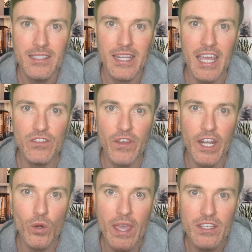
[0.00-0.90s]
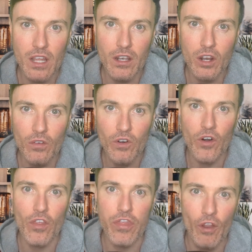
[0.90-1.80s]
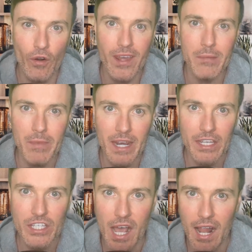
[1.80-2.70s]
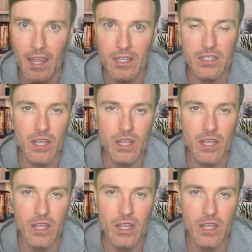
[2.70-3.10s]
Today's video is another 30-minute challenge.